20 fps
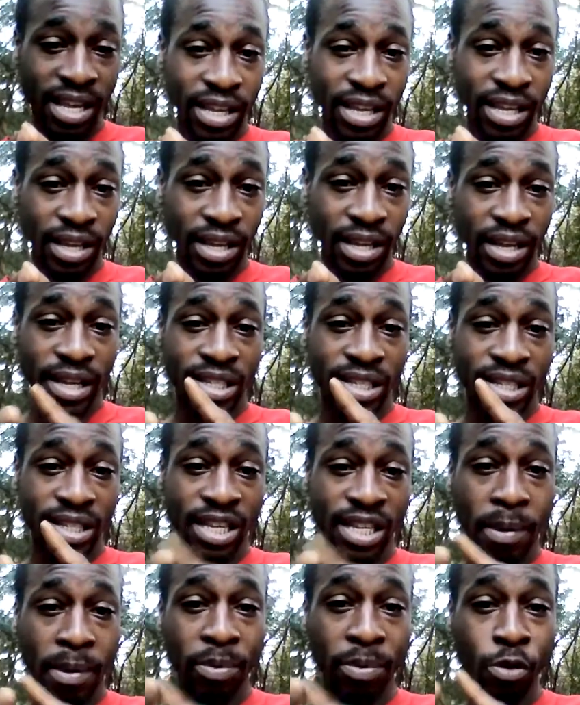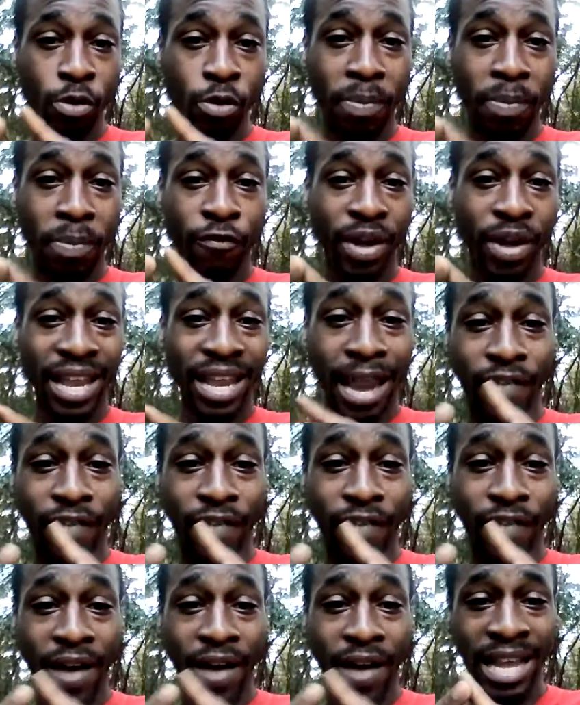It's some people you beef with and they
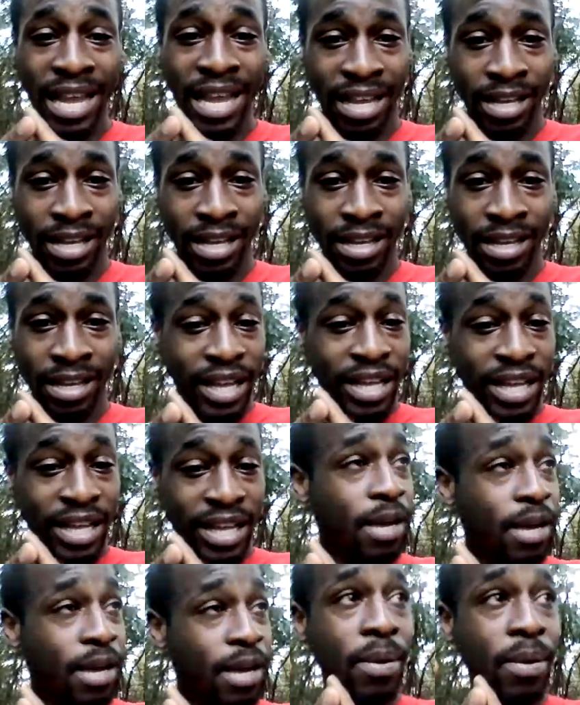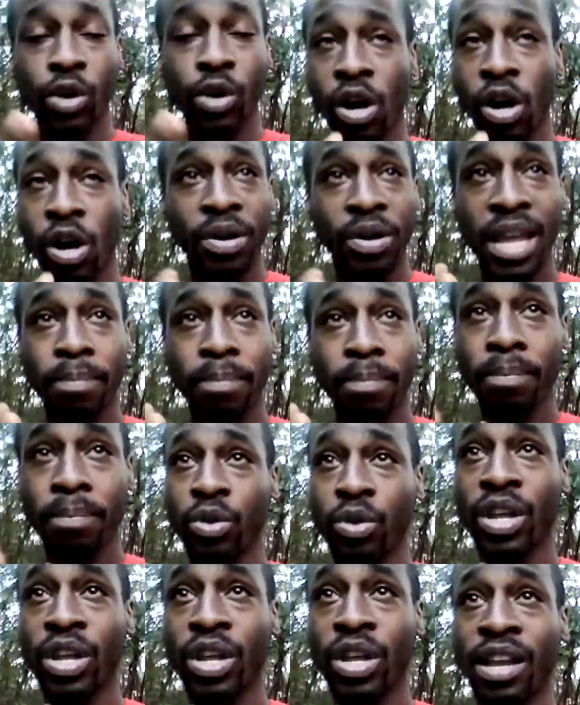fighting. It's some people you get in the
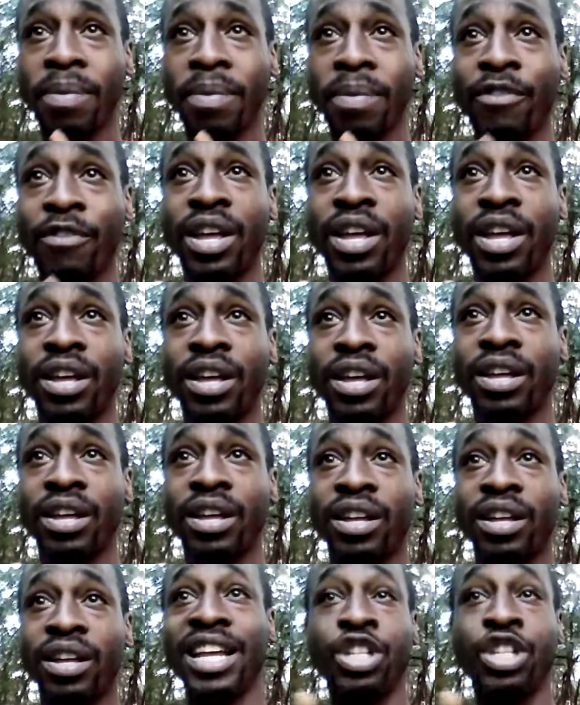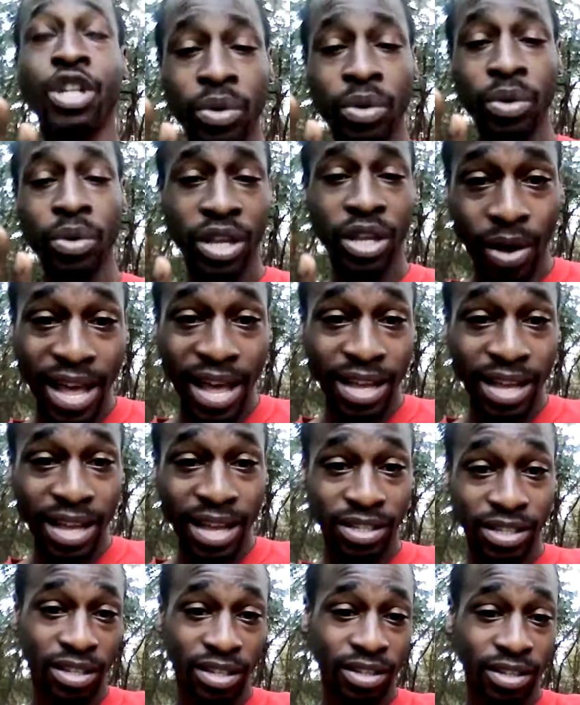beef with, they shooting your ass.
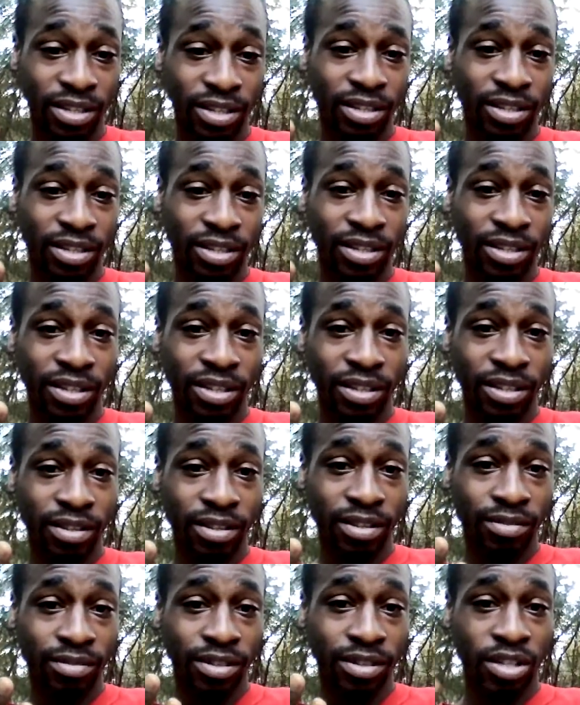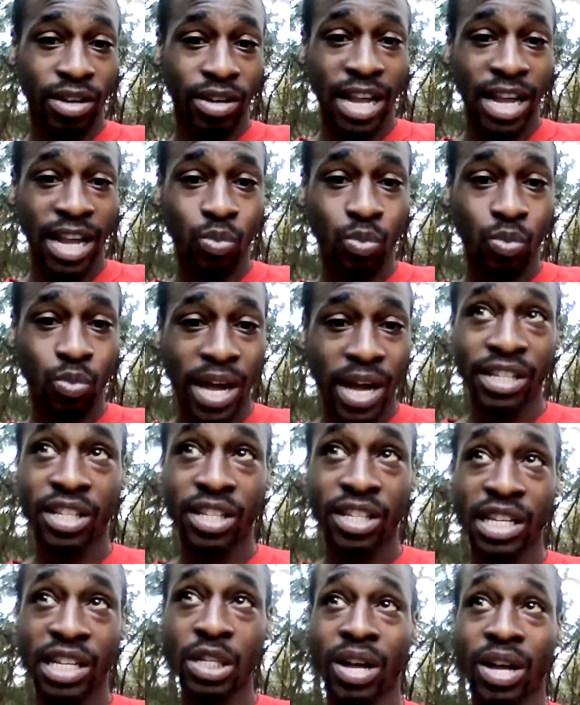So that's why I did this. That's why
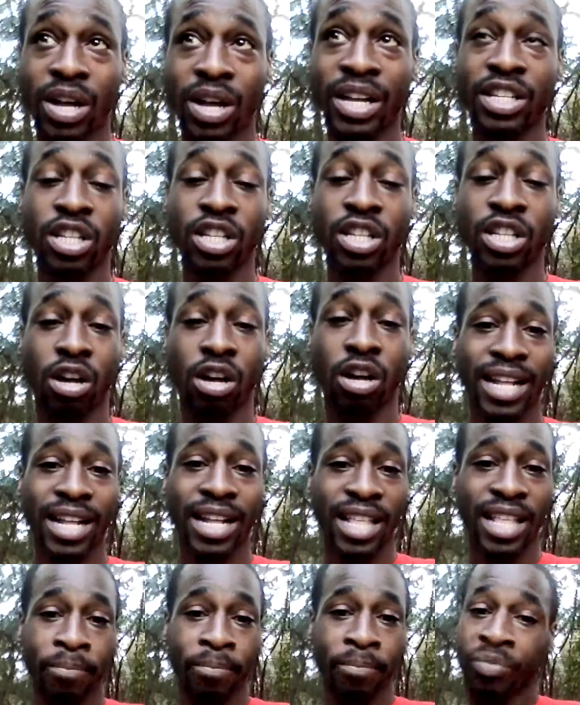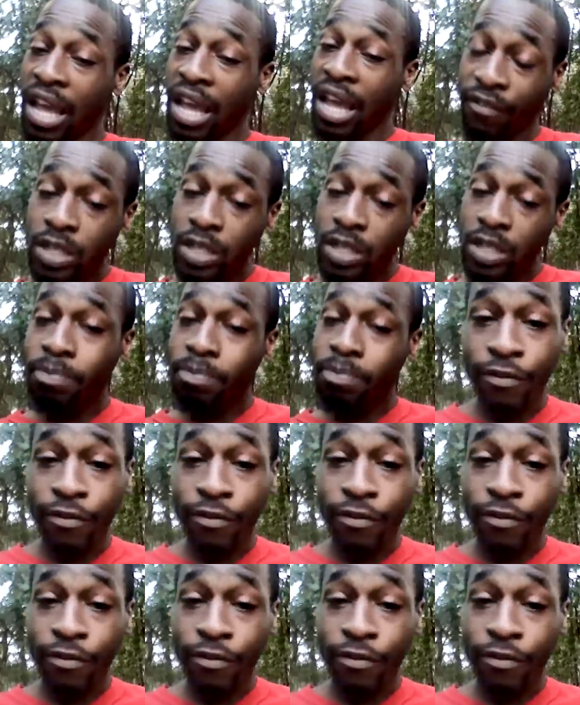I did the song like that. If it's beef with me,